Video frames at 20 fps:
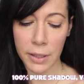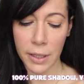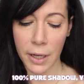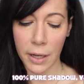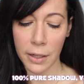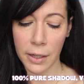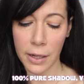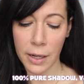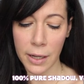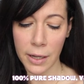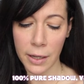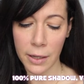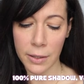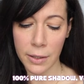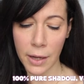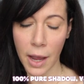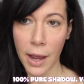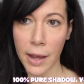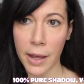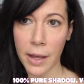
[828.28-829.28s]
done
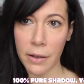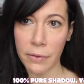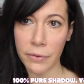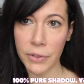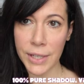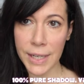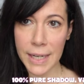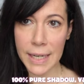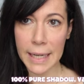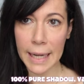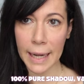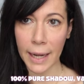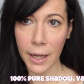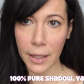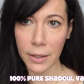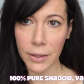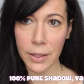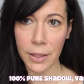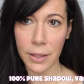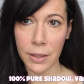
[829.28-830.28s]
is I have
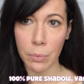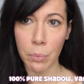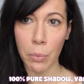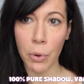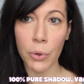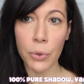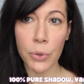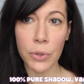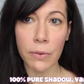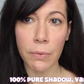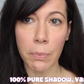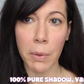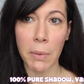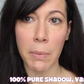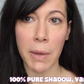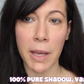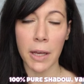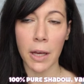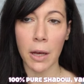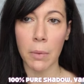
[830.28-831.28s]
decanted most of my
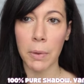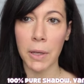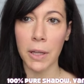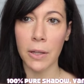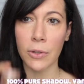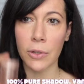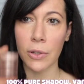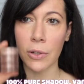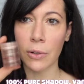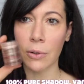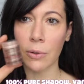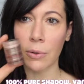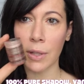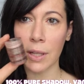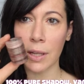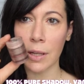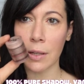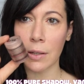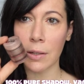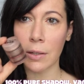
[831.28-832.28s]
makeup into
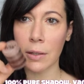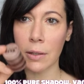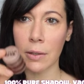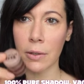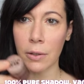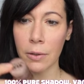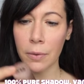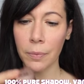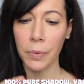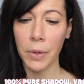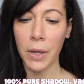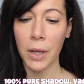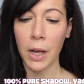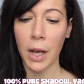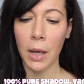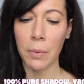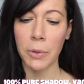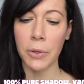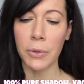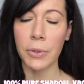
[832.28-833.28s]
these little,
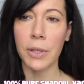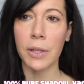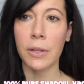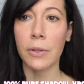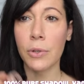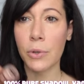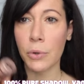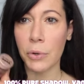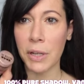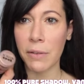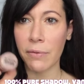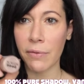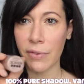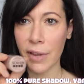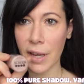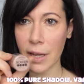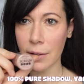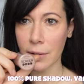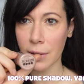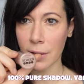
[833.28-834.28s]
I'm using Screen
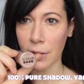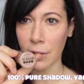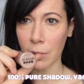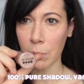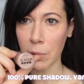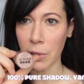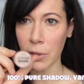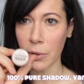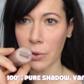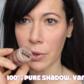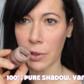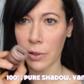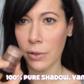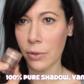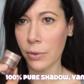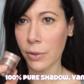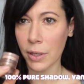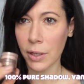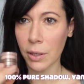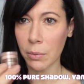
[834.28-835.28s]
Face here, but you can
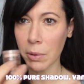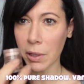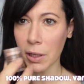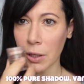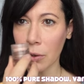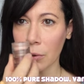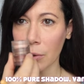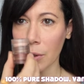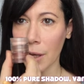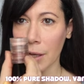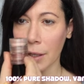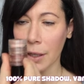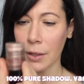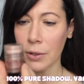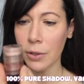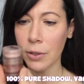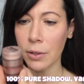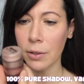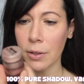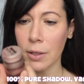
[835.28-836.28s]
use anybody you like,
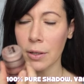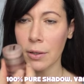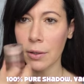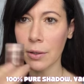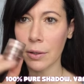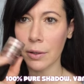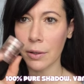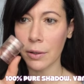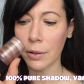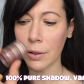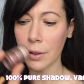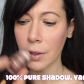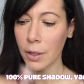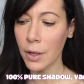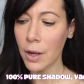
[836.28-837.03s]
into these little